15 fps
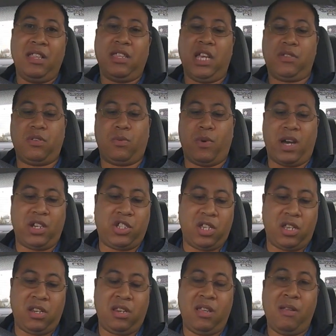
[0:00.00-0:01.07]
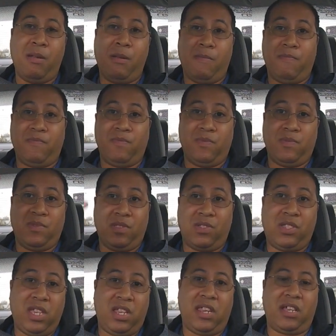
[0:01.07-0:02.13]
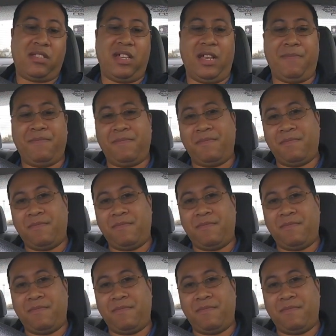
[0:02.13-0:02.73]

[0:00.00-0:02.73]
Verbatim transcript: Thanks for watching. See you next time.